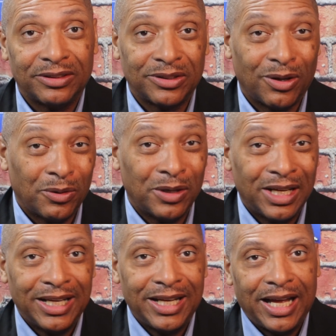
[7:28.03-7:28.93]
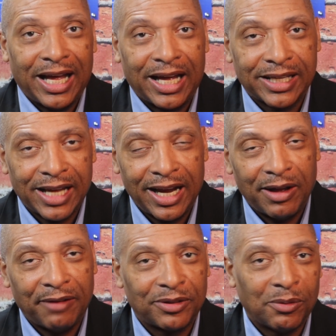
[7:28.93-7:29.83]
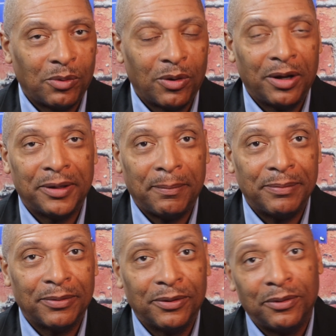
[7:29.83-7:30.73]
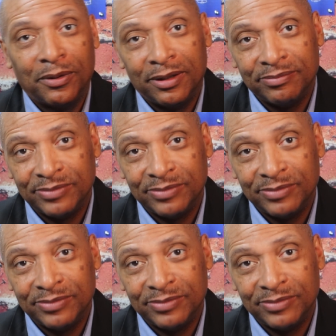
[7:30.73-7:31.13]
So I kind of have to warn the people who are